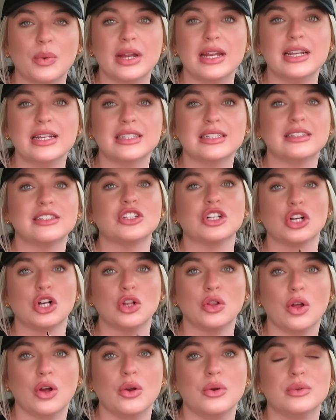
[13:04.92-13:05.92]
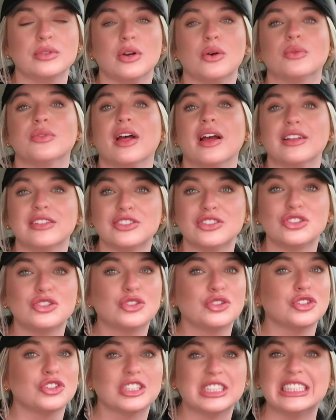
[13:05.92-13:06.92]
weeks to close on that
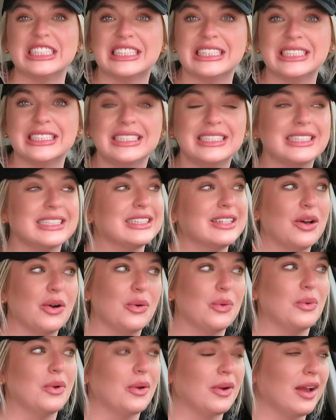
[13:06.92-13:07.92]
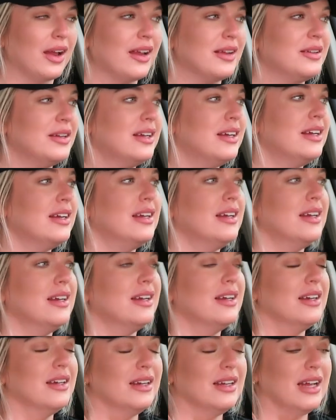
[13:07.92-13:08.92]
crazy loan, okay?
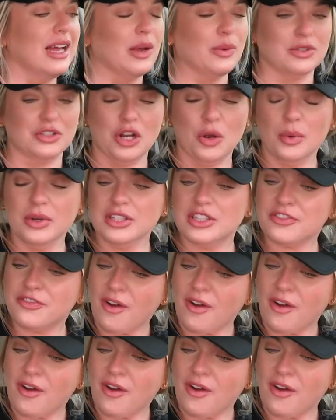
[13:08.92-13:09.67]
It was no one's